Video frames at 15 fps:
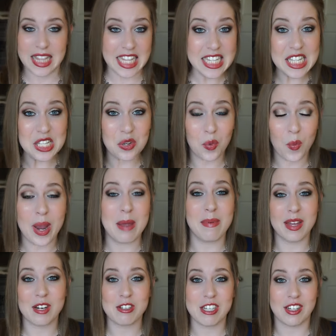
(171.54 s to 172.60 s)
this is a way
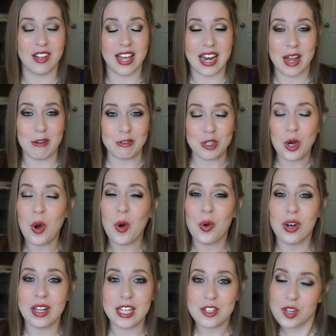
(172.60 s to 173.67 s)
better deal, and I will
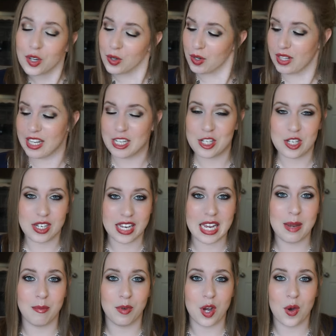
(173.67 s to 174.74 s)
totally
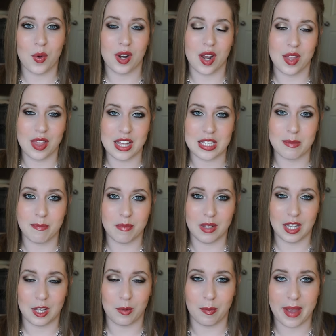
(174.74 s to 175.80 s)
keep going on this
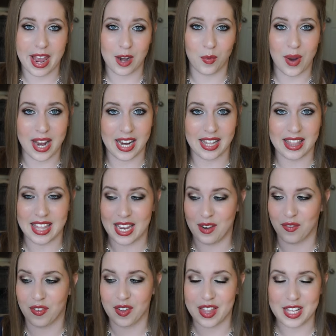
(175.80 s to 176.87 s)
little bandwagon
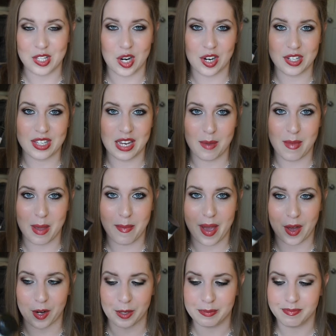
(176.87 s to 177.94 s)
thing for this RCMA
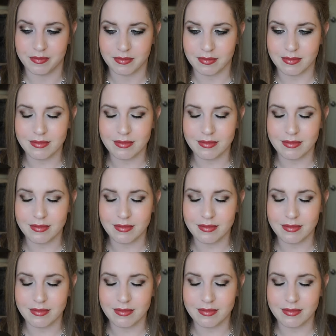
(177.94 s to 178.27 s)
powder.